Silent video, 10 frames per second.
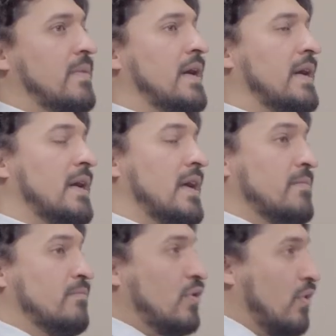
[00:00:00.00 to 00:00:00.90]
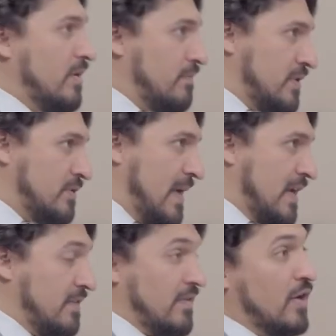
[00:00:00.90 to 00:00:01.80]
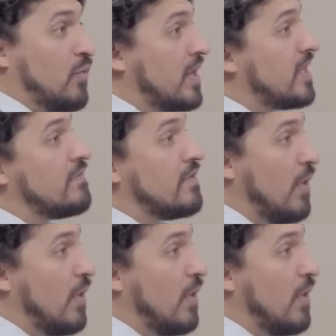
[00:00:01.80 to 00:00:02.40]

an employee perspective, like working from